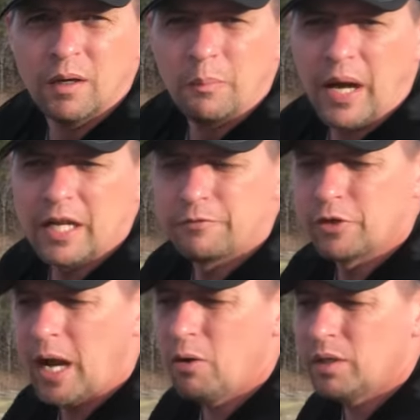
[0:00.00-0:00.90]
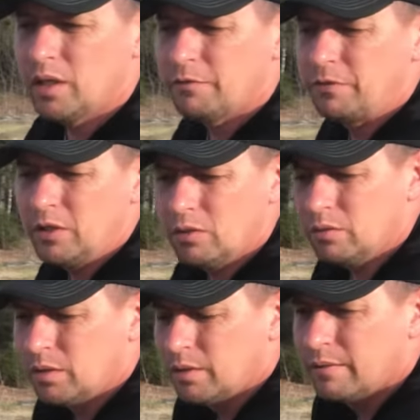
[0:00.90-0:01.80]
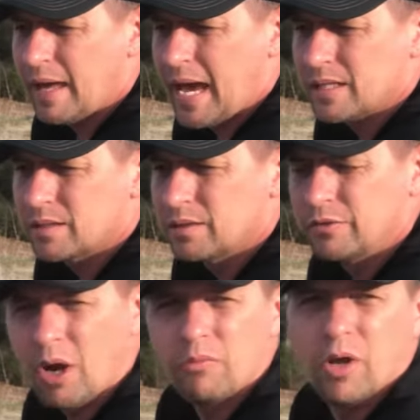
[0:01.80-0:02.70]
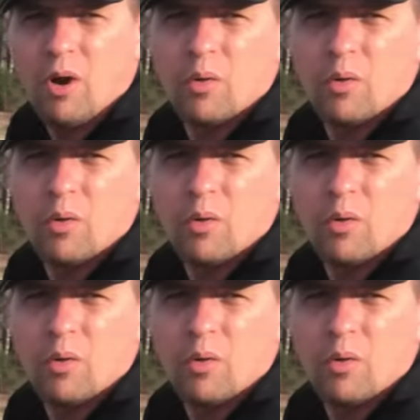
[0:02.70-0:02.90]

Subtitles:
But if you're out in a field that you don't know,